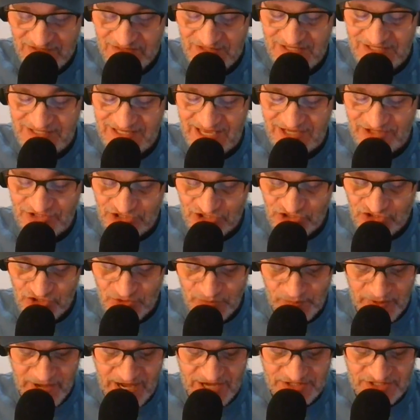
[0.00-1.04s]
These
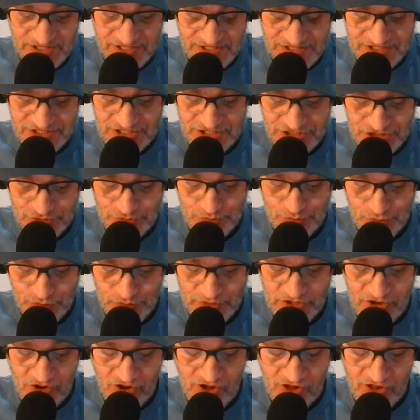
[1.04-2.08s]
execution practices
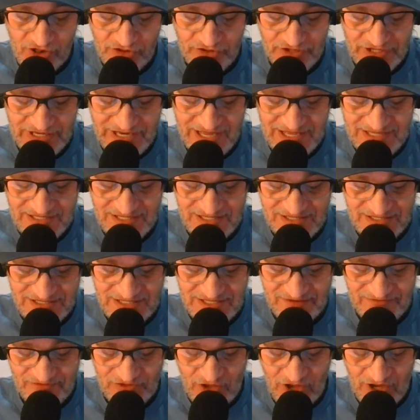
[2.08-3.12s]
recall, in essence,
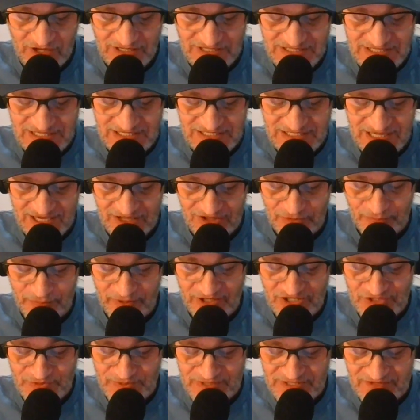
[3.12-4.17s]
if not in detail, the
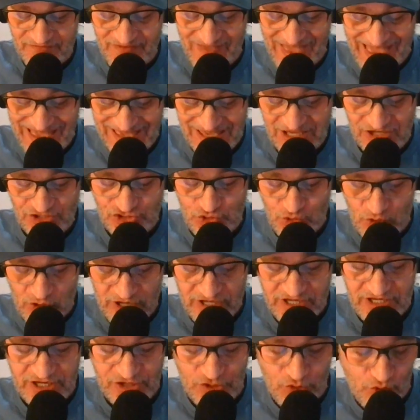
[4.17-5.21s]
punishments of hanging,
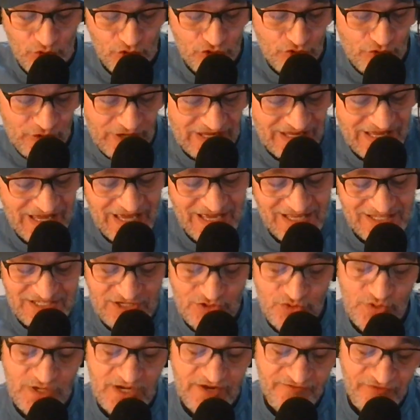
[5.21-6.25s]
drawing, and quartering
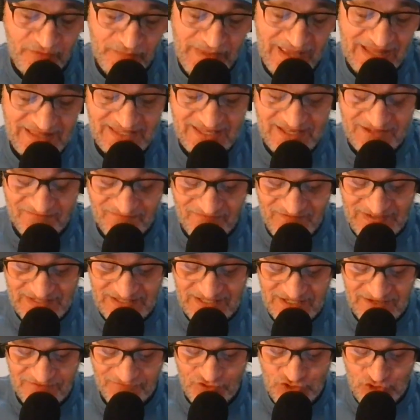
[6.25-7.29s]
decreed for men
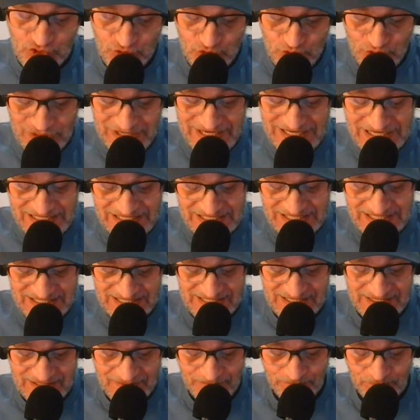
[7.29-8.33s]
convicted of
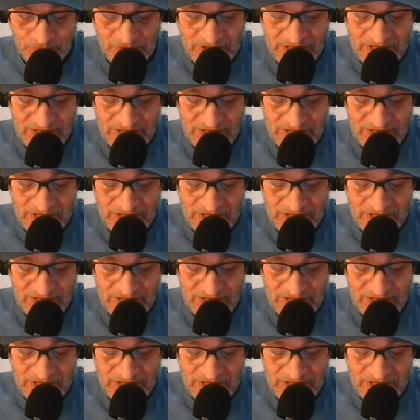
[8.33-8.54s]
treason.